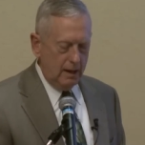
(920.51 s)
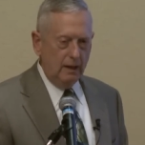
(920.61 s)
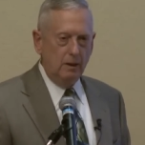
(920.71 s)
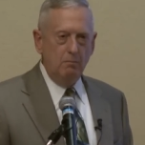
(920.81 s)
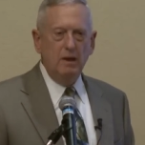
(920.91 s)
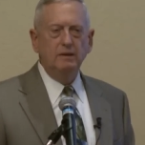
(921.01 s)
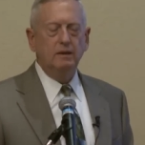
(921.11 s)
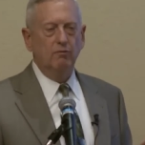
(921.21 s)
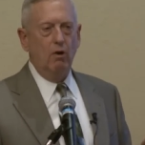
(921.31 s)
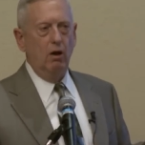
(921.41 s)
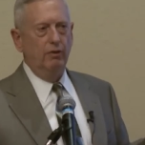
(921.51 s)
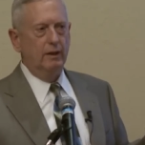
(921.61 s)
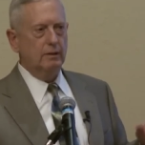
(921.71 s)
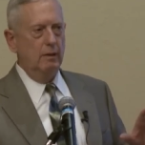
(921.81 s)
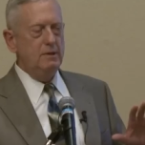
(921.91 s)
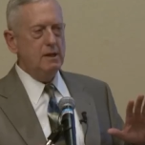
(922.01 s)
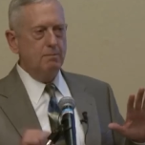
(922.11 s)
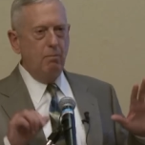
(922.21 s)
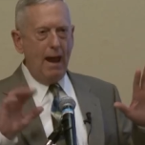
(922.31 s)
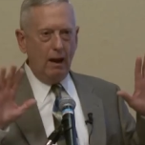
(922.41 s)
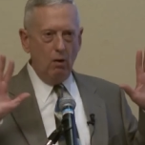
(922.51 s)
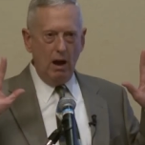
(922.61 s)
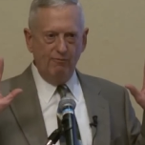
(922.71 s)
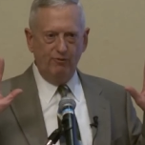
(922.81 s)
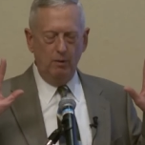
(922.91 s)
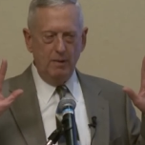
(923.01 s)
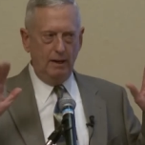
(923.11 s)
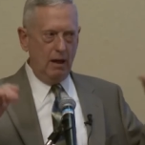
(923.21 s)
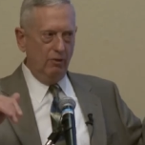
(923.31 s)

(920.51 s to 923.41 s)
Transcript: In the midst of all this, let me just back off for a minute now.